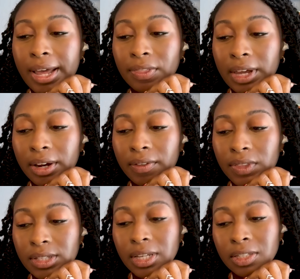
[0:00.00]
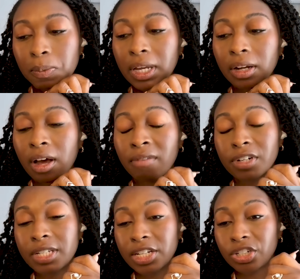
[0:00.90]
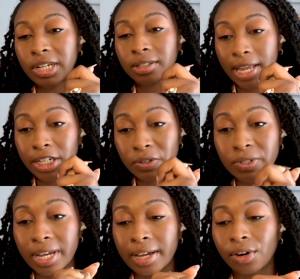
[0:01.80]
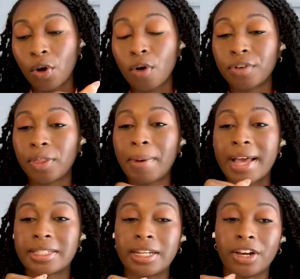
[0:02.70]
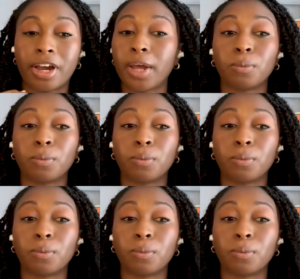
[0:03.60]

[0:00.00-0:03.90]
And this has been a conversation, like you said, over the past year.